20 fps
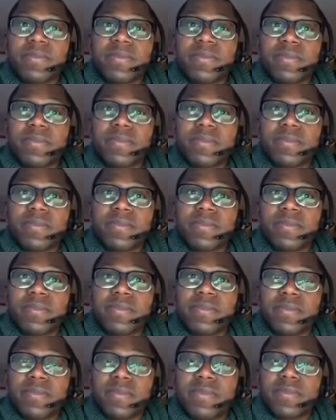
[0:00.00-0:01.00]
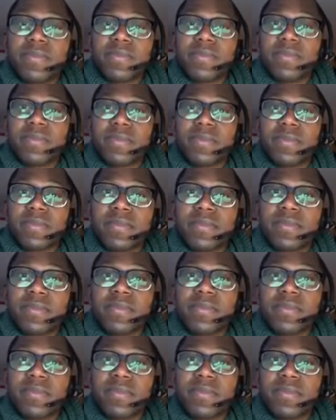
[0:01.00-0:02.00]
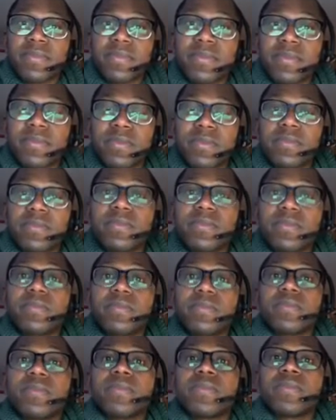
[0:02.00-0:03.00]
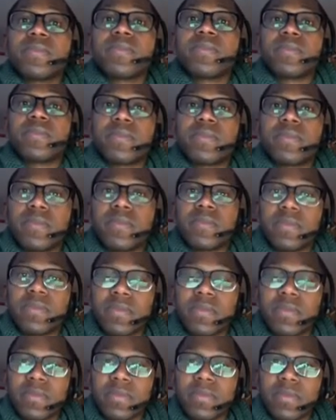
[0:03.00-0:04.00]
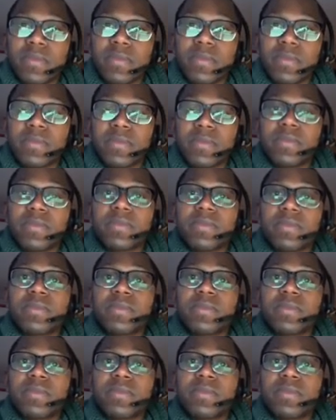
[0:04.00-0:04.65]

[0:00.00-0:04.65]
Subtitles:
(not speaking)